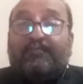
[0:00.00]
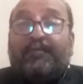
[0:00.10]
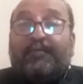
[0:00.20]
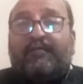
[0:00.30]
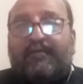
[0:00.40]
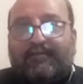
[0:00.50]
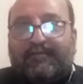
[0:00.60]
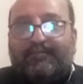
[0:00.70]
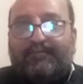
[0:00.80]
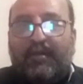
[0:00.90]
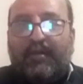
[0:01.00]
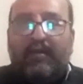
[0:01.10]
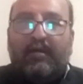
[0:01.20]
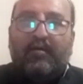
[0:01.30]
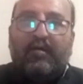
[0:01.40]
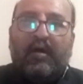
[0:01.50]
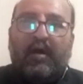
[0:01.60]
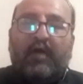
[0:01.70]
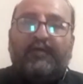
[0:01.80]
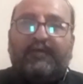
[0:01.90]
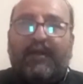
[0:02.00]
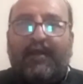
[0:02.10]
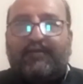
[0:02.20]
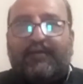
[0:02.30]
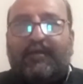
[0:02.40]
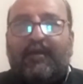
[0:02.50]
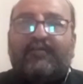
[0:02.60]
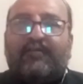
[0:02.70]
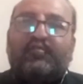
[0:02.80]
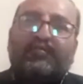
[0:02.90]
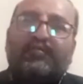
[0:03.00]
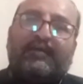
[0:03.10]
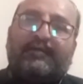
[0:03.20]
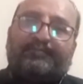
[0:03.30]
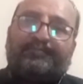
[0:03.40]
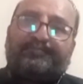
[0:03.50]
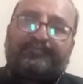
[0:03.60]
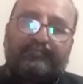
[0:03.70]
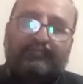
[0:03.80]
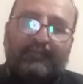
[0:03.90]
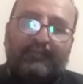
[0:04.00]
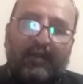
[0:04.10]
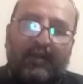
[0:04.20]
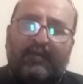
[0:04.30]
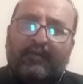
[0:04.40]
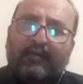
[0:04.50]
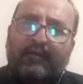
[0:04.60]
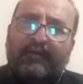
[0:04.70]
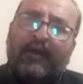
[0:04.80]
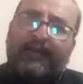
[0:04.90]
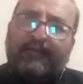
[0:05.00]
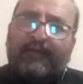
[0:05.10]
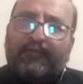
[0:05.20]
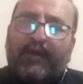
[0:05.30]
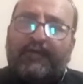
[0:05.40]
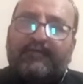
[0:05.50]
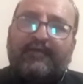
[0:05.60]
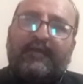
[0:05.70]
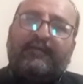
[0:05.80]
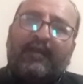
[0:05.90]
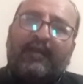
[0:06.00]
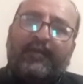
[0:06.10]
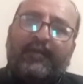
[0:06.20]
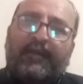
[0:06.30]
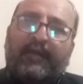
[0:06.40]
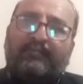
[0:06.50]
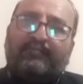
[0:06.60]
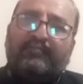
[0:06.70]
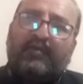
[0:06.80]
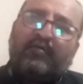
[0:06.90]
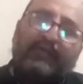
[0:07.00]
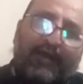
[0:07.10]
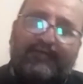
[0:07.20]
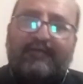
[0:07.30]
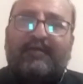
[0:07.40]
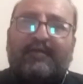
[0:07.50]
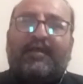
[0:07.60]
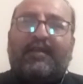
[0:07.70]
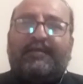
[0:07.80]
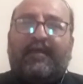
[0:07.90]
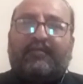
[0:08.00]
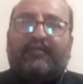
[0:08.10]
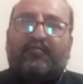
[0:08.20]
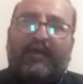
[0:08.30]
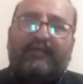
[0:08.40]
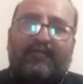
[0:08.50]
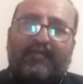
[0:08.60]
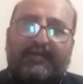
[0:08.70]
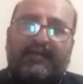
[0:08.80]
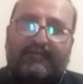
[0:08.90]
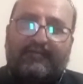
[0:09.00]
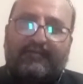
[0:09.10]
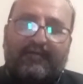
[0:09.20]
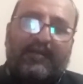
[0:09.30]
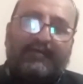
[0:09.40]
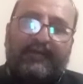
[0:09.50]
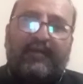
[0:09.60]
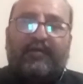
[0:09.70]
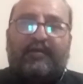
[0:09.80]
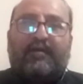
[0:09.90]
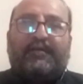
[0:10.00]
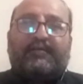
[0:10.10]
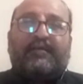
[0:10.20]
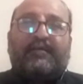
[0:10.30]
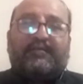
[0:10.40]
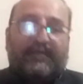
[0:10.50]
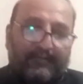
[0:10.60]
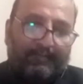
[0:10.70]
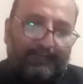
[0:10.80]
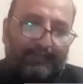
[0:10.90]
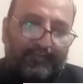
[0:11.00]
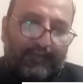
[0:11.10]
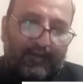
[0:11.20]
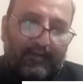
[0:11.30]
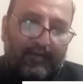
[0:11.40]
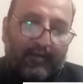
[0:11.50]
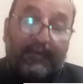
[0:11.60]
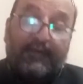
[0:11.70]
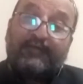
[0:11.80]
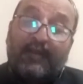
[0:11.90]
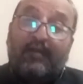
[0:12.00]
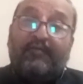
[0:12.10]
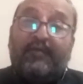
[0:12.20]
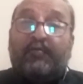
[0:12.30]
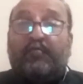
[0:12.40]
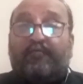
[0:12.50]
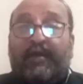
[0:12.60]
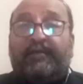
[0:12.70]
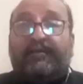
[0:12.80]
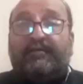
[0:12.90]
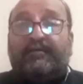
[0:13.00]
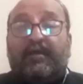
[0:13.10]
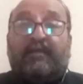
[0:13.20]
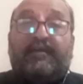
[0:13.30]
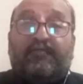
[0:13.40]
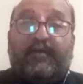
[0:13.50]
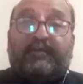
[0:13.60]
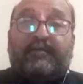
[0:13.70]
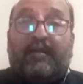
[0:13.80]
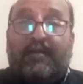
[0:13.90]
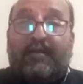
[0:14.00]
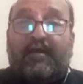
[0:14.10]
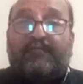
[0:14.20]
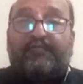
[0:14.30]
Several decades we are all discussing. But still we have to find a satisfactory level of changes in our LIS education system, satisfactory level of developments in our LIS education system.